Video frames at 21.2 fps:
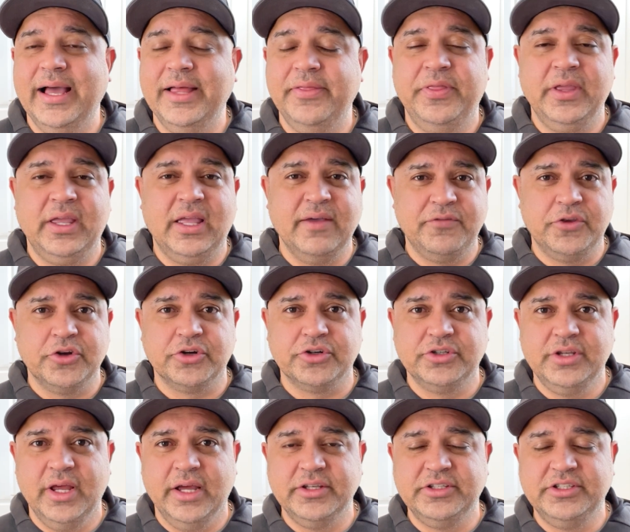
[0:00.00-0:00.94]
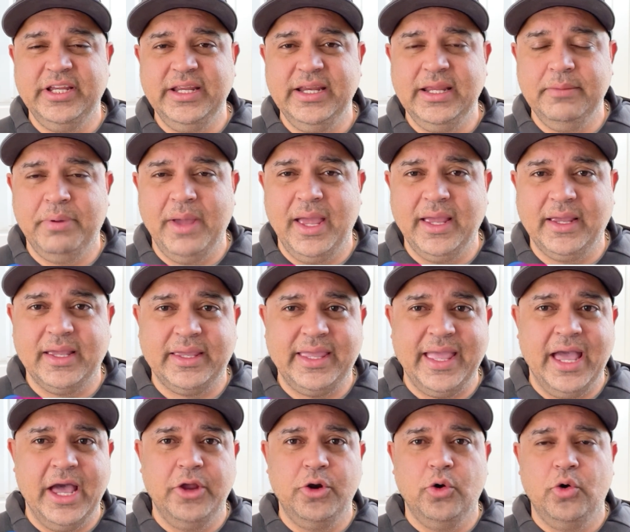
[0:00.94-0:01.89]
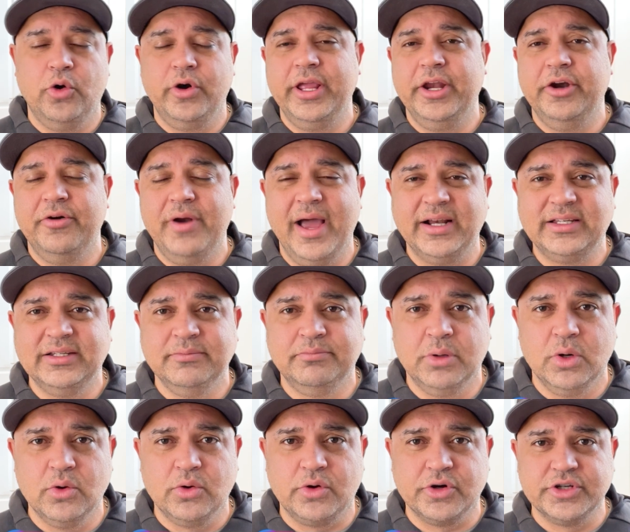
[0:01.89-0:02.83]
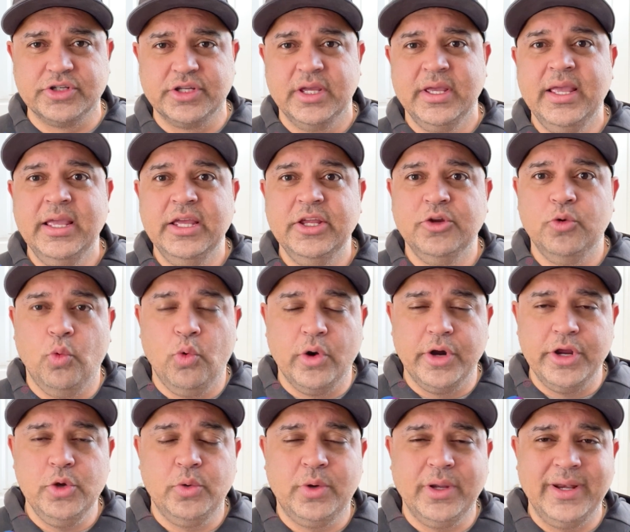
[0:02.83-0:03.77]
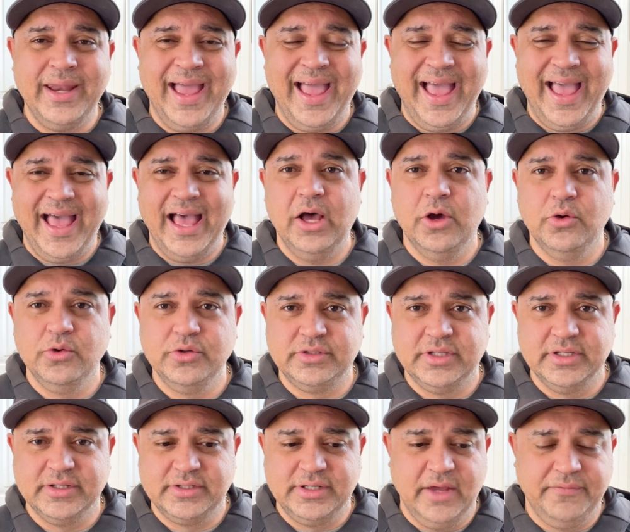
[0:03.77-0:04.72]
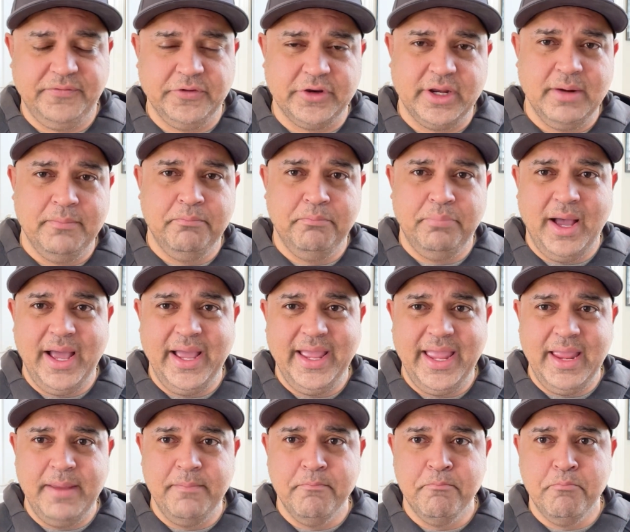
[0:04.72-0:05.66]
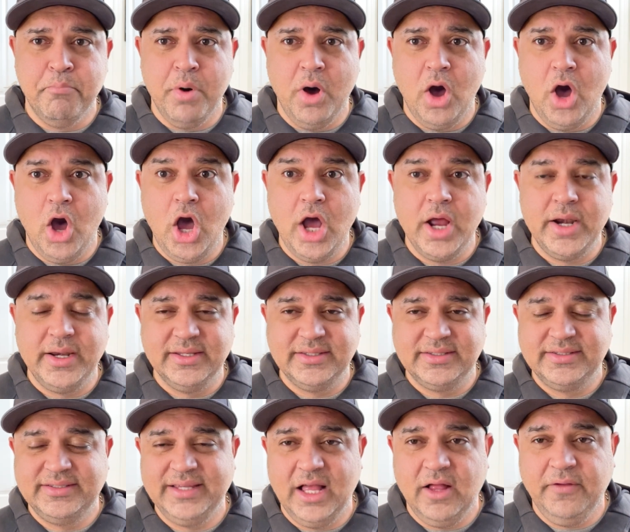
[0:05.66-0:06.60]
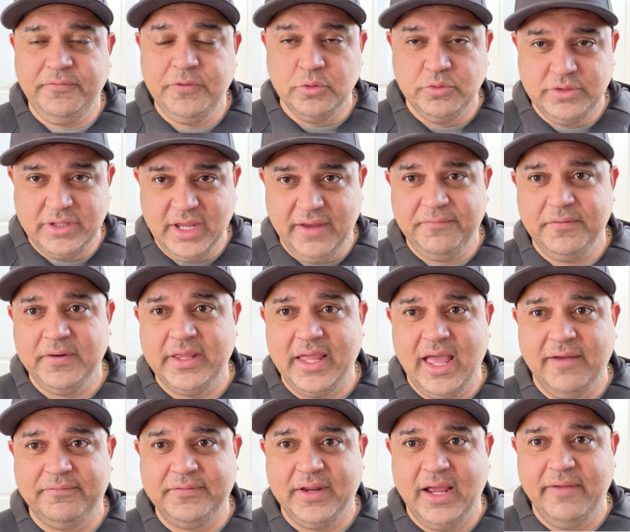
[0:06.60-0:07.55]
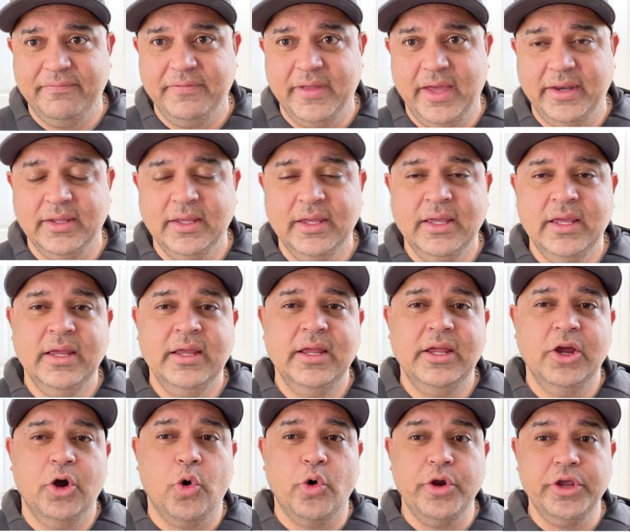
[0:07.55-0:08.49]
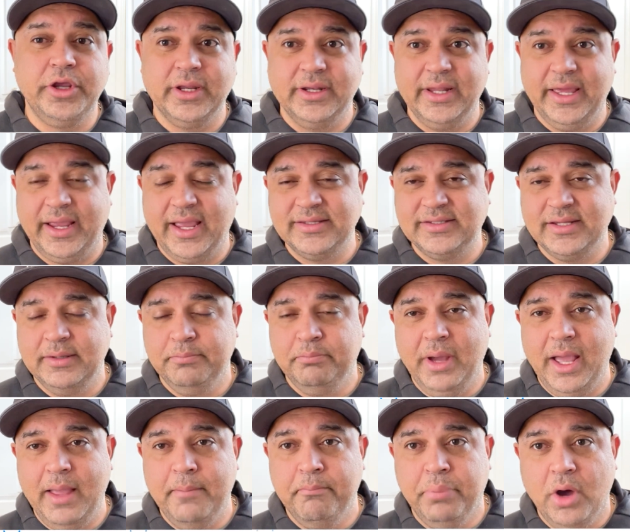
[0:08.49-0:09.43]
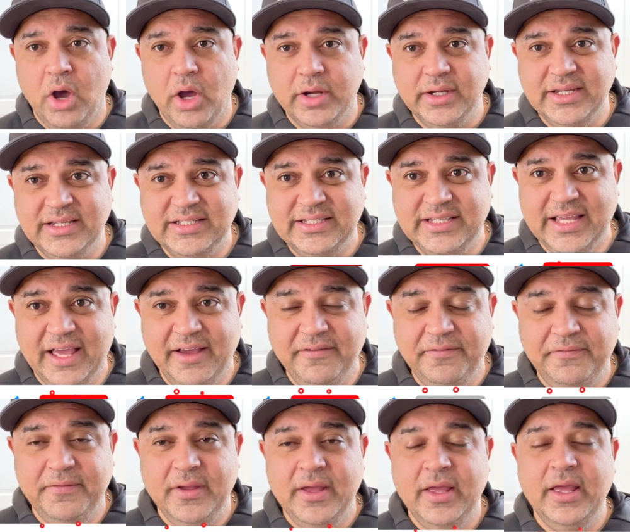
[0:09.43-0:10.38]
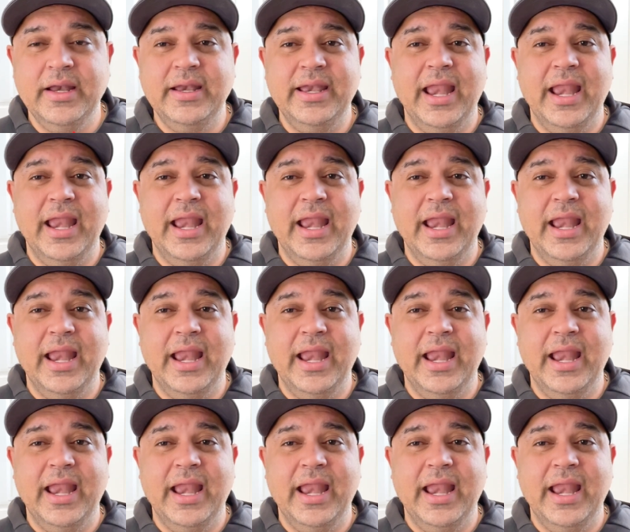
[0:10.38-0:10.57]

Think of a TD Bank account or Interactive Brokers where you can house this. Now, if you're going to buy a bond itself, you definitely have to have that. Or you could, like I said, buy a bond ETF.